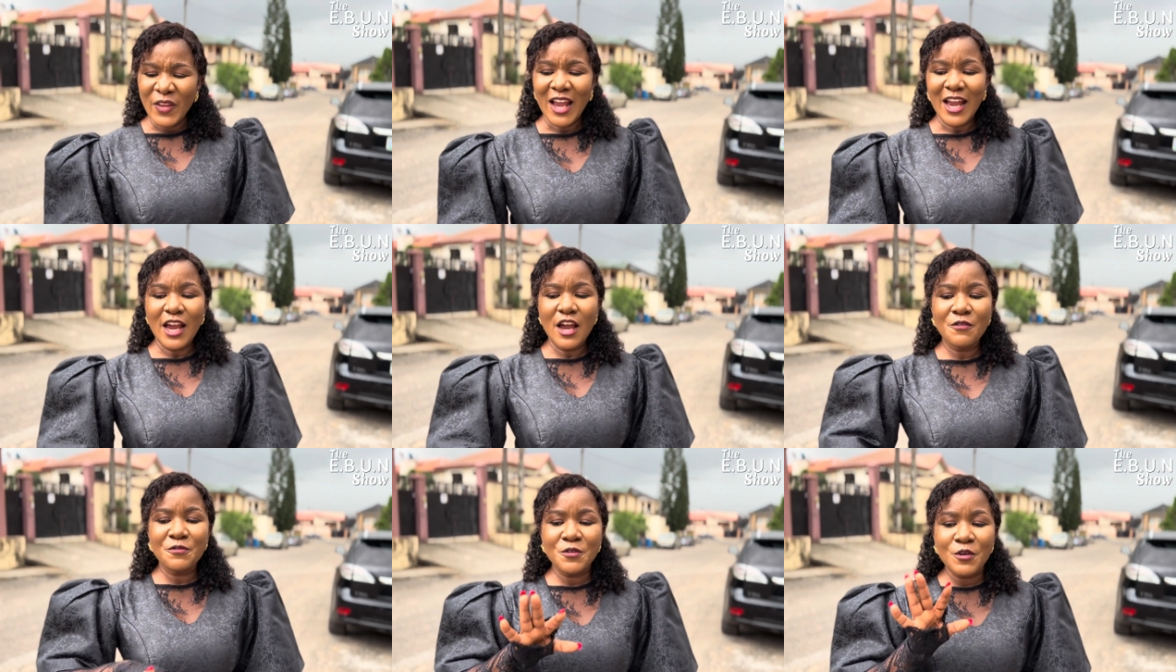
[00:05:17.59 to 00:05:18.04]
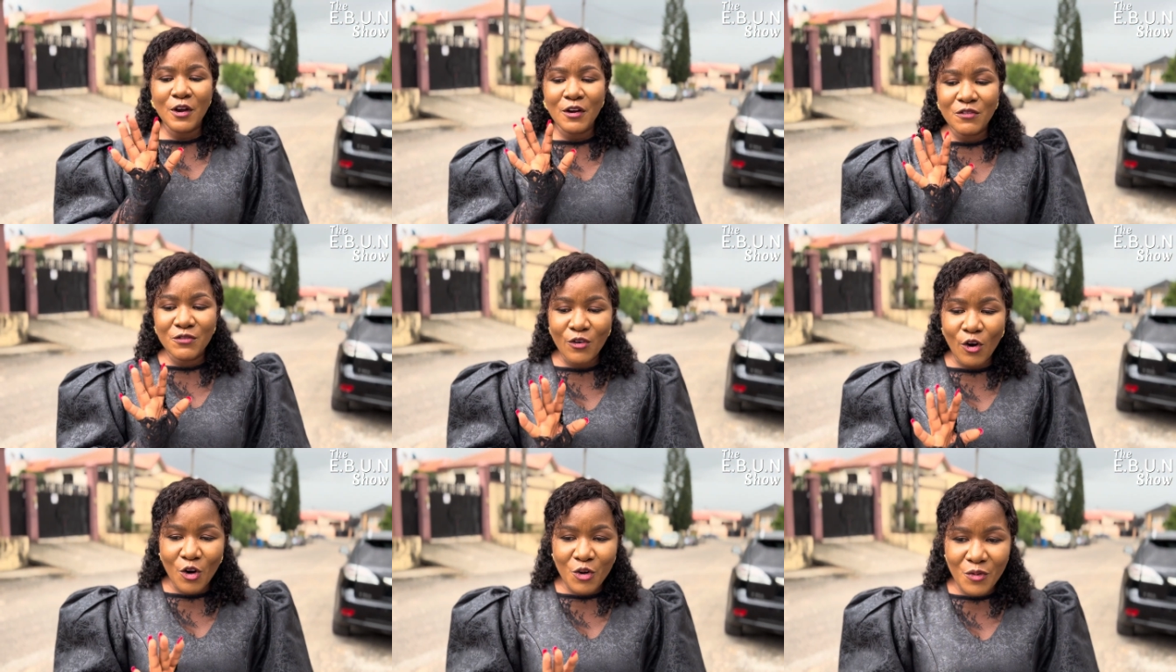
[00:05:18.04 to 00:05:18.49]
if you
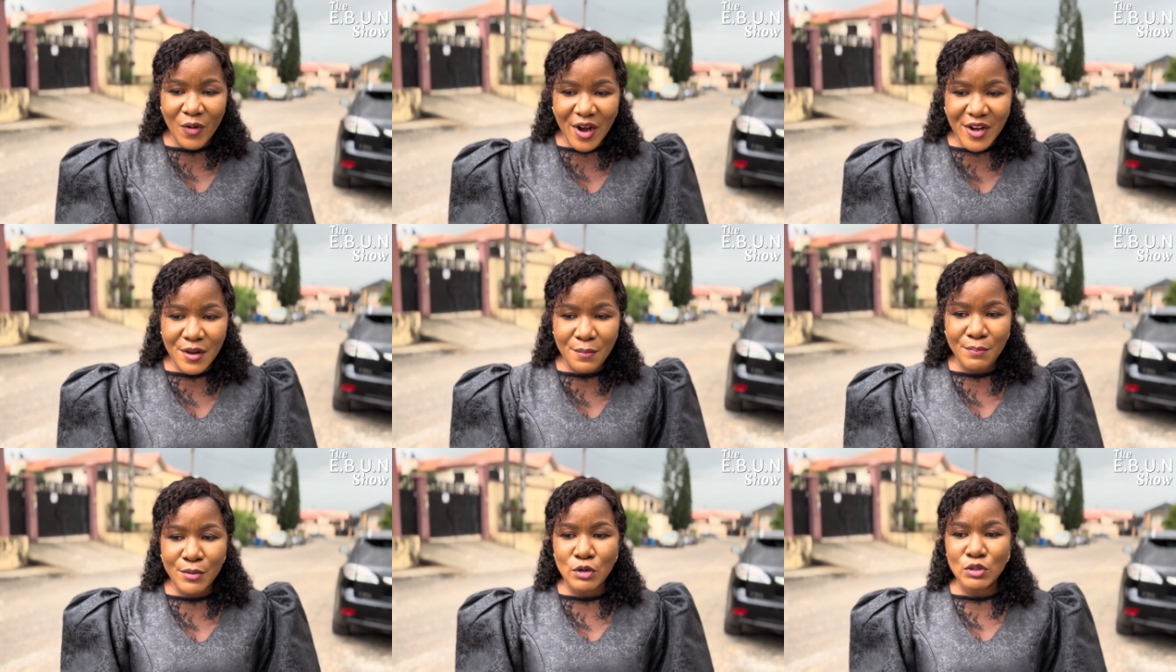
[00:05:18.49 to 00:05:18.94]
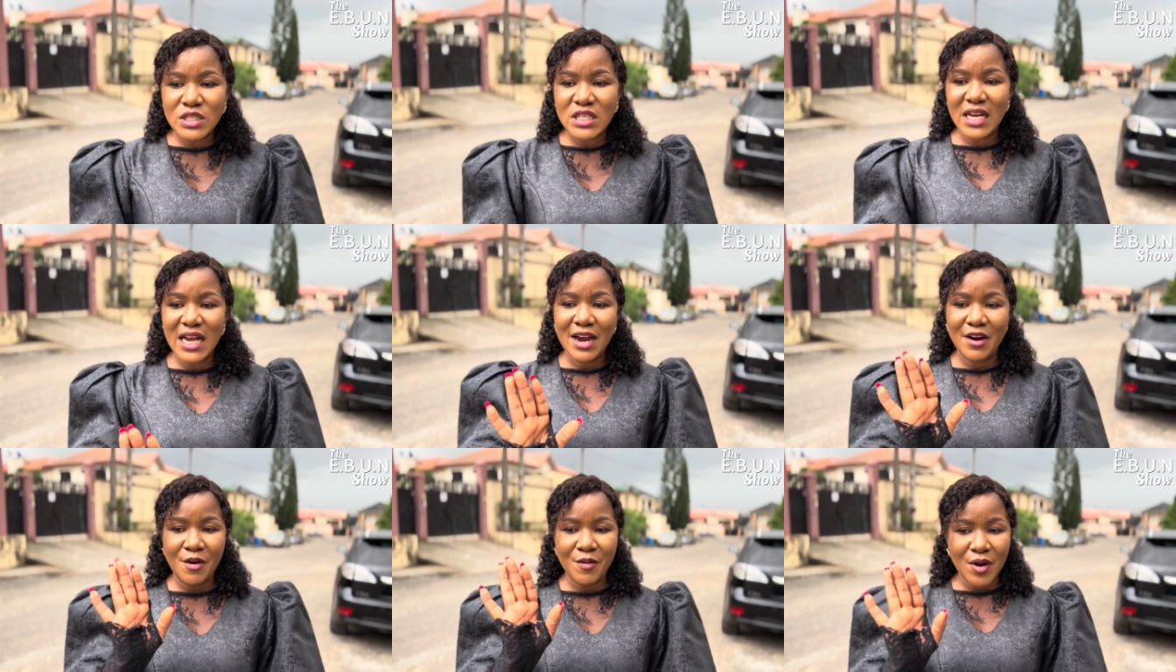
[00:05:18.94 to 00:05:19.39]
have already built a
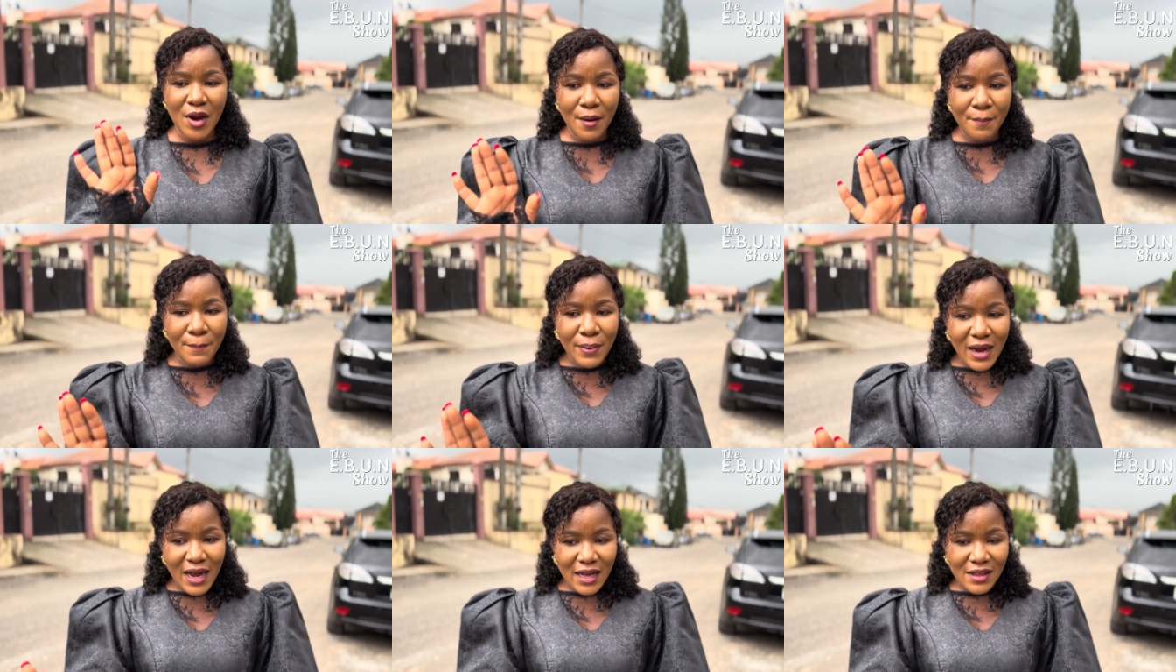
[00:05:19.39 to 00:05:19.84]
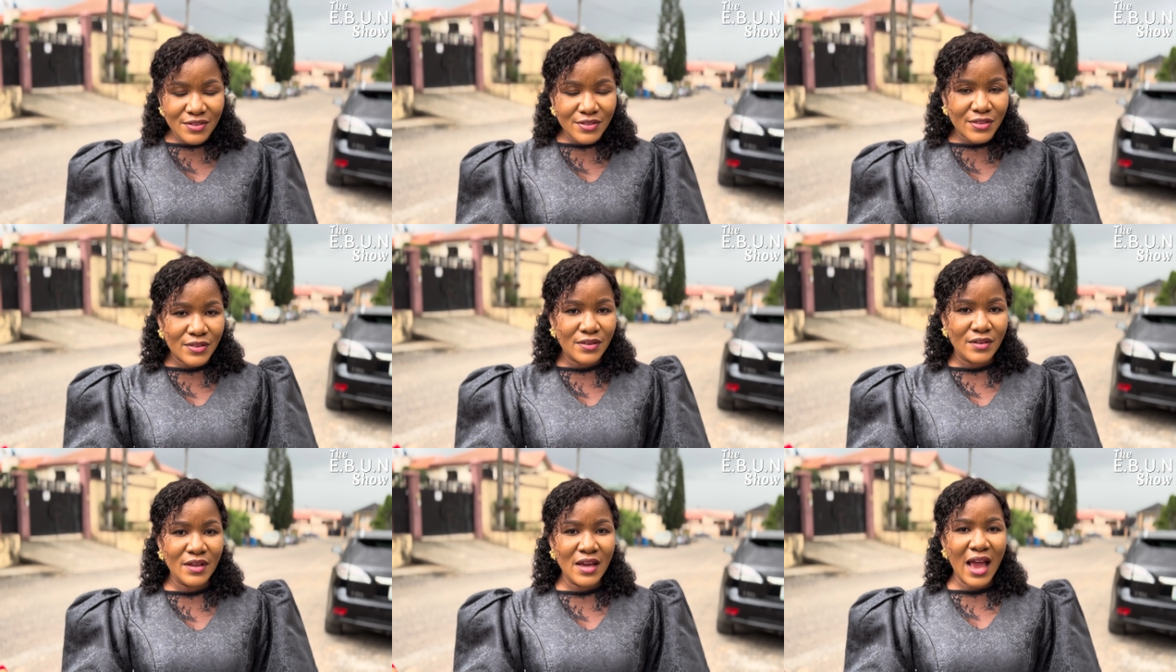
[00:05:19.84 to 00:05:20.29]
career path,